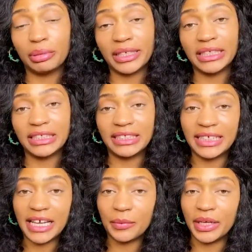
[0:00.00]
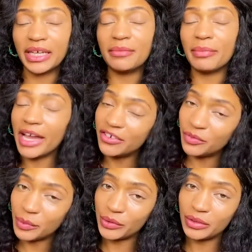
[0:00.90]
But instead, we can
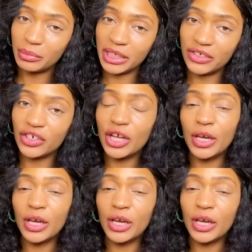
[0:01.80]
imagine we're on the beach